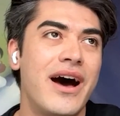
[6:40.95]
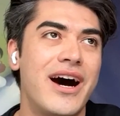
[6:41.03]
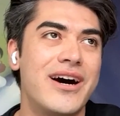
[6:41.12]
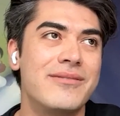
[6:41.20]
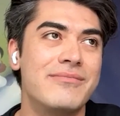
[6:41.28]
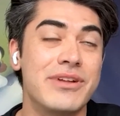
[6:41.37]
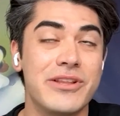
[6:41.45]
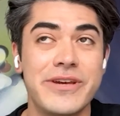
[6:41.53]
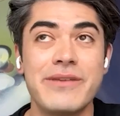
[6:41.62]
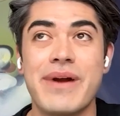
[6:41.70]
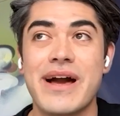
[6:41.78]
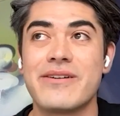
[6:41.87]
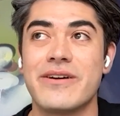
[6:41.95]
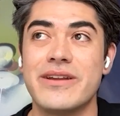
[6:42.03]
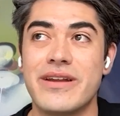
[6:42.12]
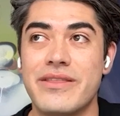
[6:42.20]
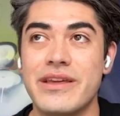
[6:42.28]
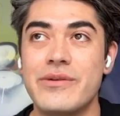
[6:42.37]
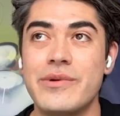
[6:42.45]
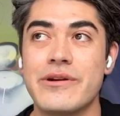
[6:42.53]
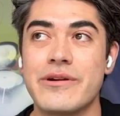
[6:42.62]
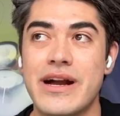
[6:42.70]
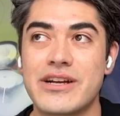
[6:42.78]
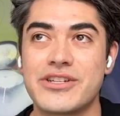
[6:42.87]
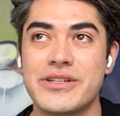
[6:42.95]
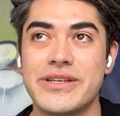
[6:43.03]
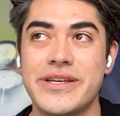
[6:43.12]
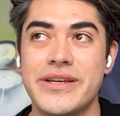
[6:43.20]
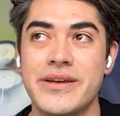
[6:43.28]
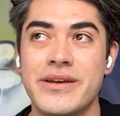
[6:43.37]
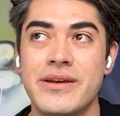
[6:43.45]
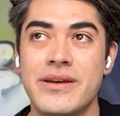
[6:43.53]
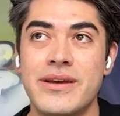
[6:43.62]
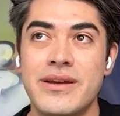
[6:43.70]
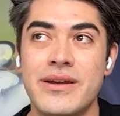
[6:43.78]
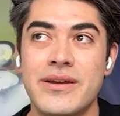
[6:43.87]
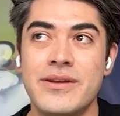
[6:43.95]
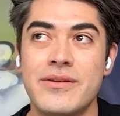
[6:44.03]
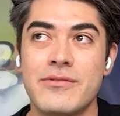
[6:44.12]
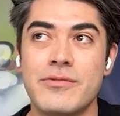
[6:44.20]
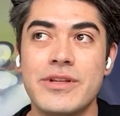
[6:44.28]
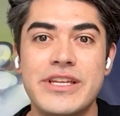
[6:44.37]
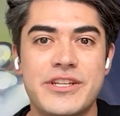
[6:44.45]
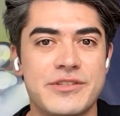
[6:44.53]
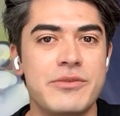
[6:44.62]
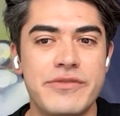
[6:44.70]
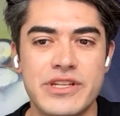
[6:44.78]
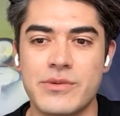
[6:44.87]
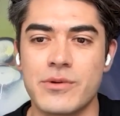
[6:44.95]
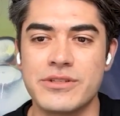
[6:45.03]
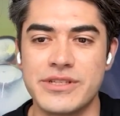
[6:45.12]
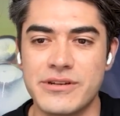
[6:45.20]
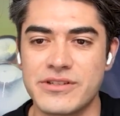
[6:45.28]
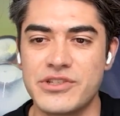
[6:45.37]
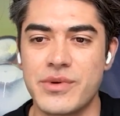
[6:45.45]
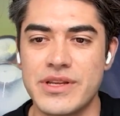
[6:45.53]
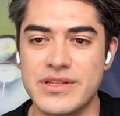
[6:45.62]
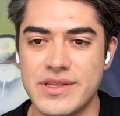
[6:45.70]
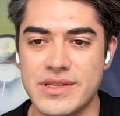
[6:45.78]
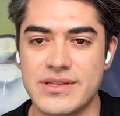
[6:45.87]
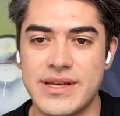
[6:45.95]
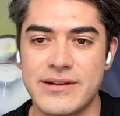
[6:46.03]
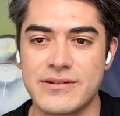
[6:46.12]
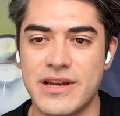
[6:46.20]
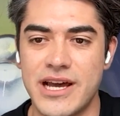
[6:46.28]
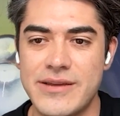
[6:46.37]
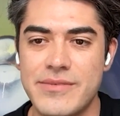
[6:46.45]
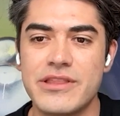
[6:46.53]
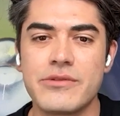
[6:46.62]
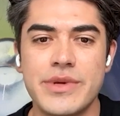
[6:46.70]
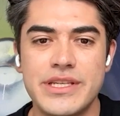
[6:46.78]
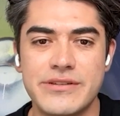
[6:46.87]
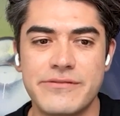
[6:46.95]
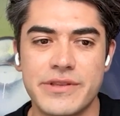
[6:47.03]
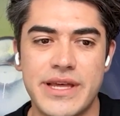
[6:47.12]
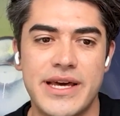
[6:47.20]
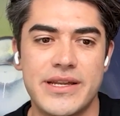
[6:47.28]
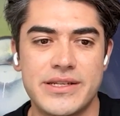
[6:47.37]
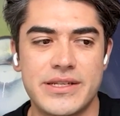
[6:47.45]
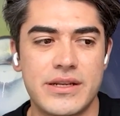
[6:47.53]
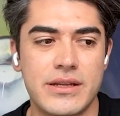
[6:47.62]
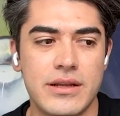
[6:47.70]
But looking back on it, I think we are actually really just moving towards ERC20 this entire time. And the reason for that,